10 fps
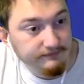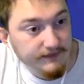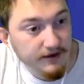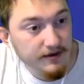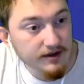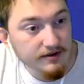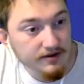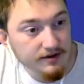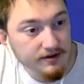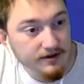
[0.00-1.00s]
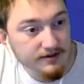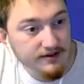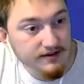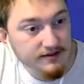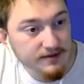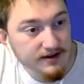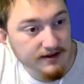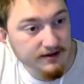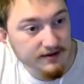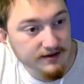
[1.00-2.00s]
Oh yeah, you can already see the speed
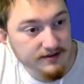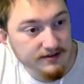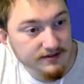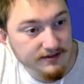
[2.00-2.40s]
increase.